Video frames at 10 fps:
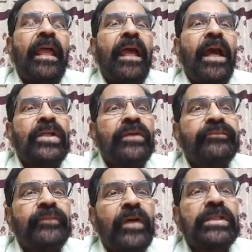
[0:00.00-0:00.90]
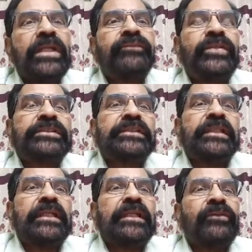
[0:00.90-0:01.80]
And out of which
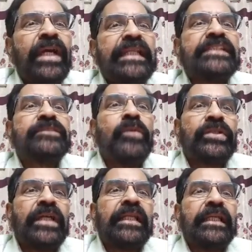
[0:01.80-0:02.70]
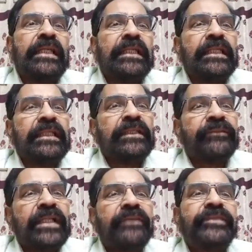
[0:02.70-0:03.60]
1 is motor in the
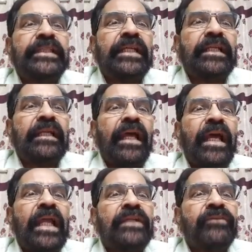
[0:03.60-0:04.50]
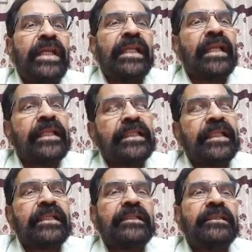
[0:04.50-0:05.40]
front of ear and
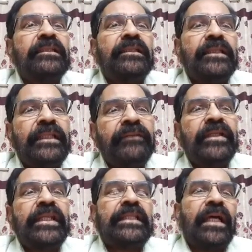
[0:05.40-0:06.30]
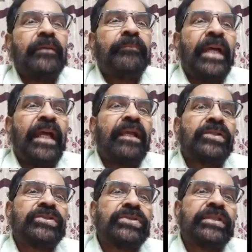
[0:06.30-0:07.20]
another even in the back
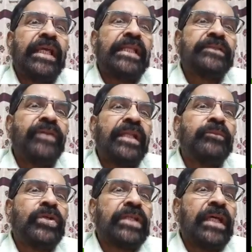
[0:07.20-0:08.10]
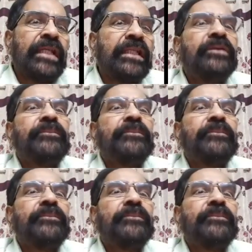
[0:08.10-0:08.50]
also there is 1 motor nerve.